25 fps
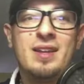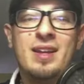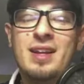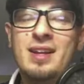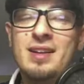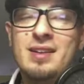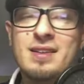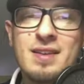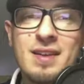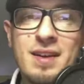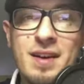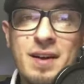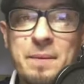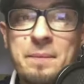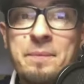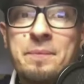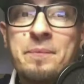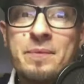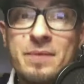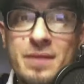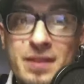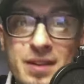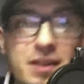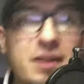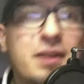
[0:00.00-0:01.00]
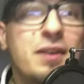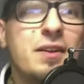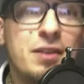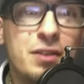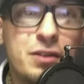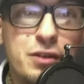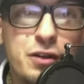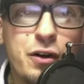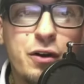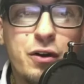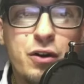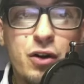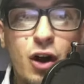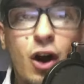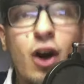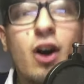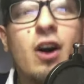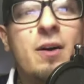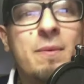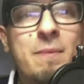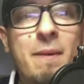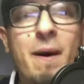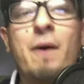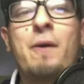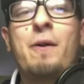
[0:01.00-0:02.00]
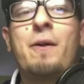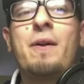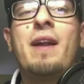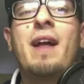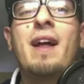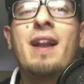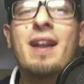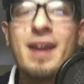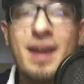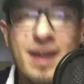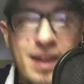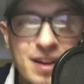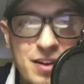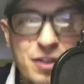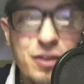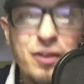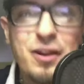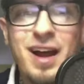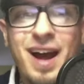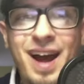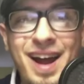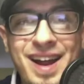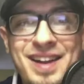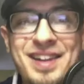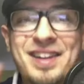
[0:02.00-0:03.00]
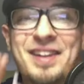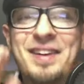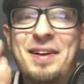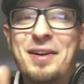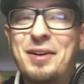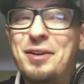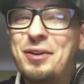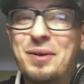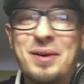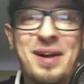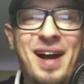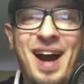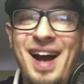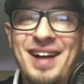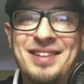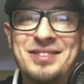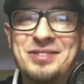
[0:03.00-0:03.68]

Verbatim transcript: call him out on that. Like, dude, you, you guys know, I don't even gotta say it, dude.